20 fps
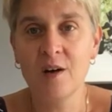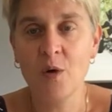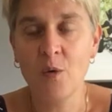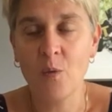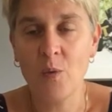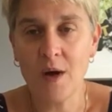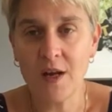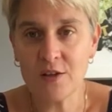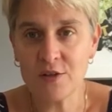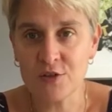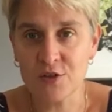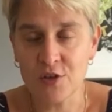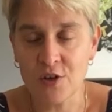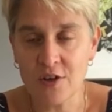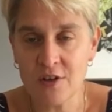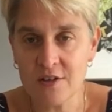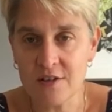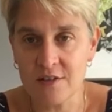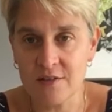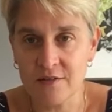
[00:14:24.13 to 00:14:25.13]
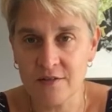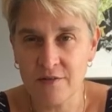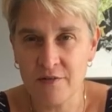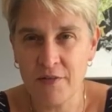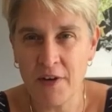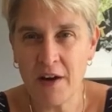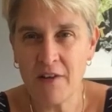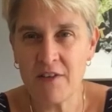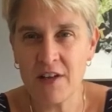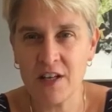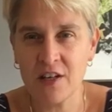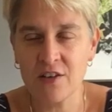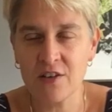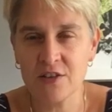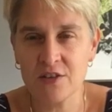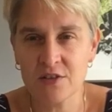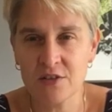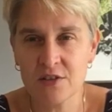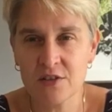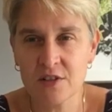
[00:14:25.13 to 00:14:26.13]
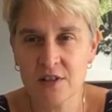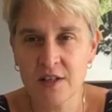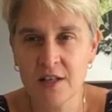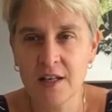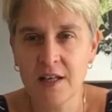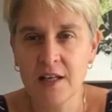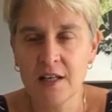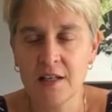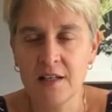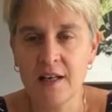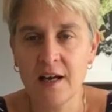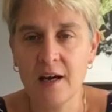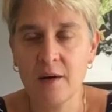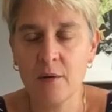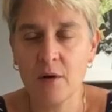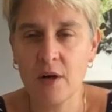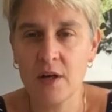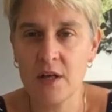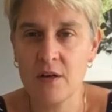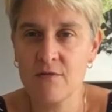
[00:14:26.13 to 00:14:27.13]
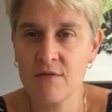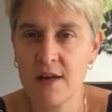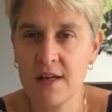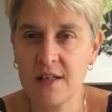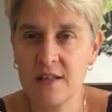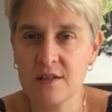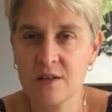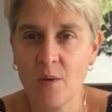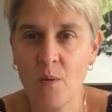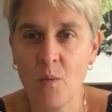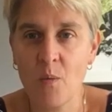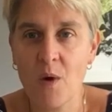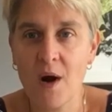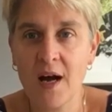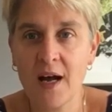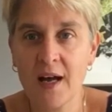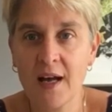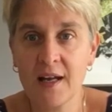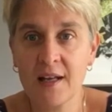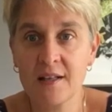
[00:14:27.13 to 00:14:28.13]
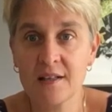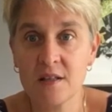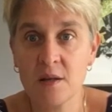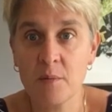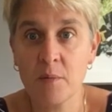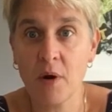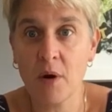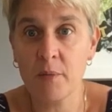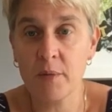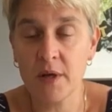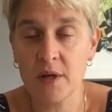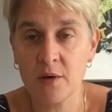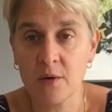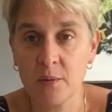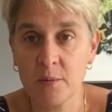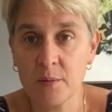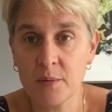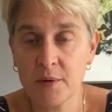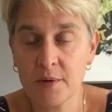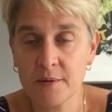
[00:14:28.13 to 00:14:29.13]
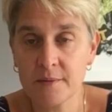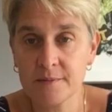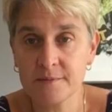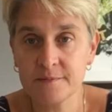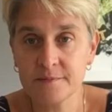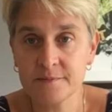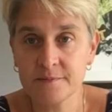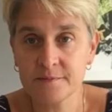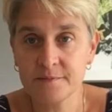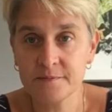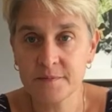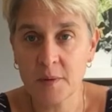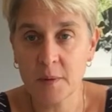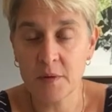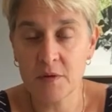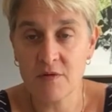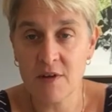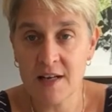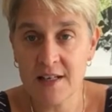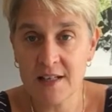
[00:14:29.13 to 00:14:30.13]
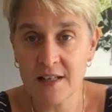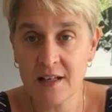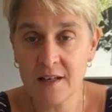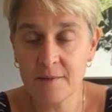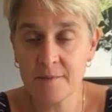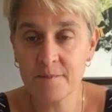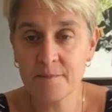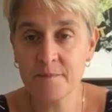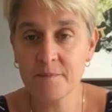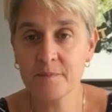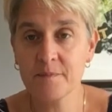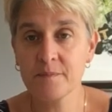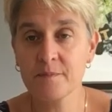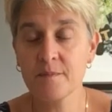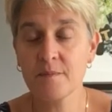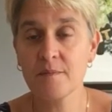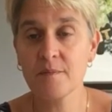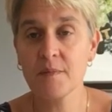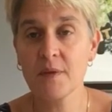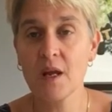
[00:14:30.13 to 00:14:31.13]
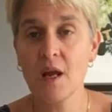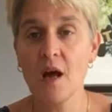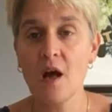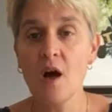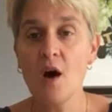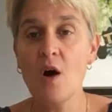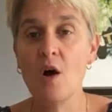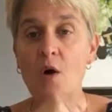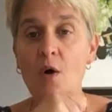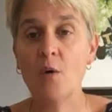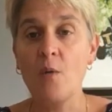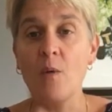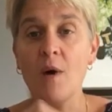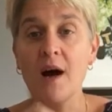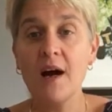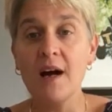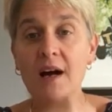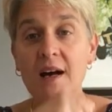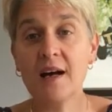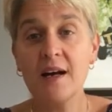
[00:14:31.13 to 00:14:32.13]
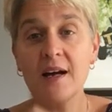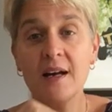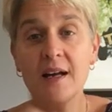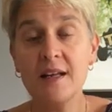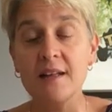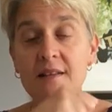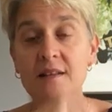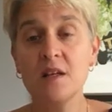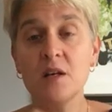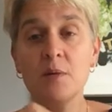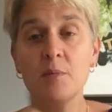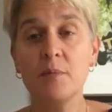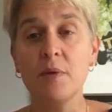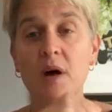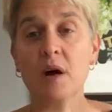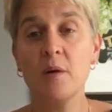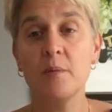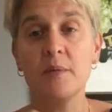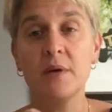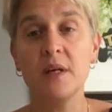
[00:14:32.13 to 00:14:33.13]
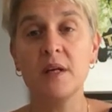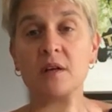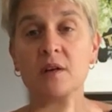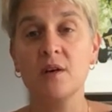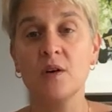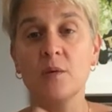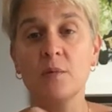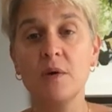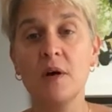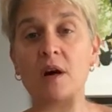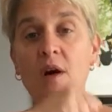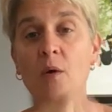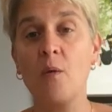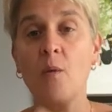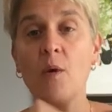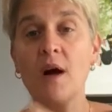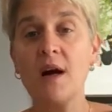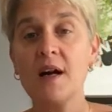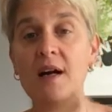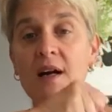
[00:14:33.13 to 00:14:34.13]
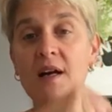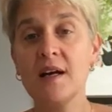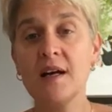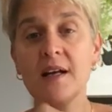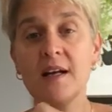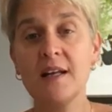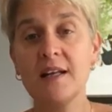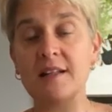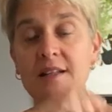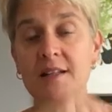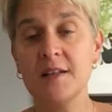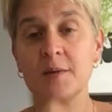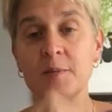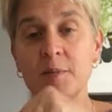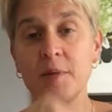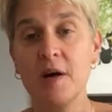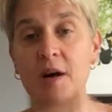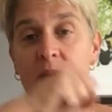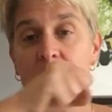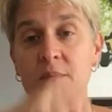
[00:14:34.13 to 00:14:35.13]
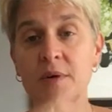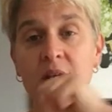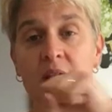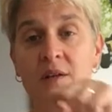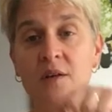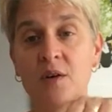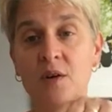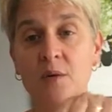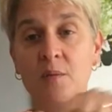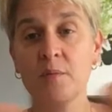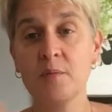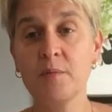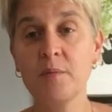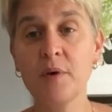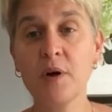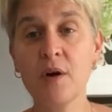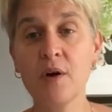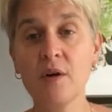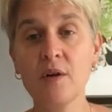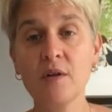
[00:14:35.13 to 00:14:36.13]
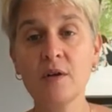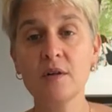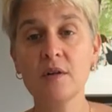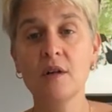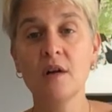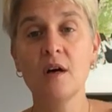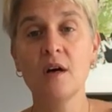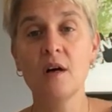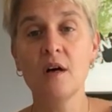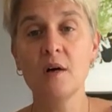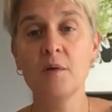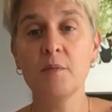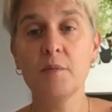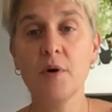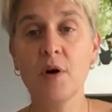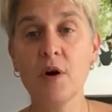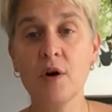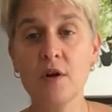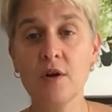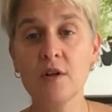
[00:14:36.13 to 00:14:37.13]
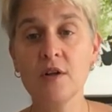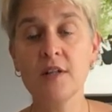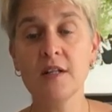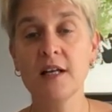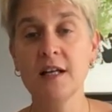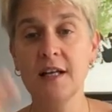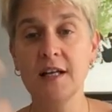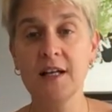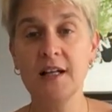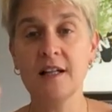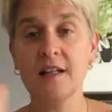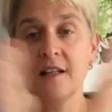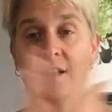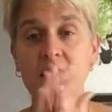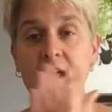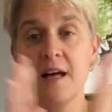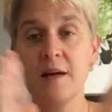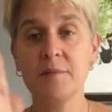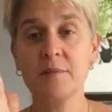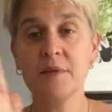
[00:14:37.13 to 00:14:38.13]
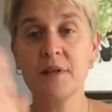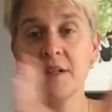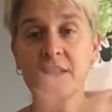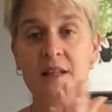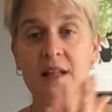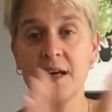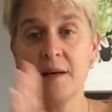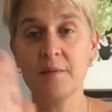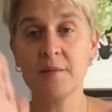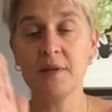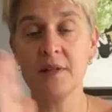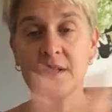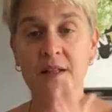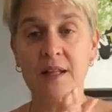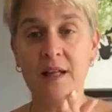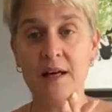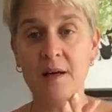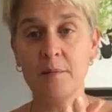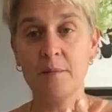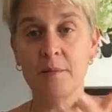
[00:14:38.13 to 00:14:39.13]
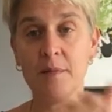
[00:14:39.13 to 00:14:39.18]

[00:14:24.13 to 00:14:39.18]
Well done, very good. Now, are you ready to wind the bobbin up? Are you ready? Wind the bobbin up, wind the bobbin up, pull, pull, clap, clap, clap.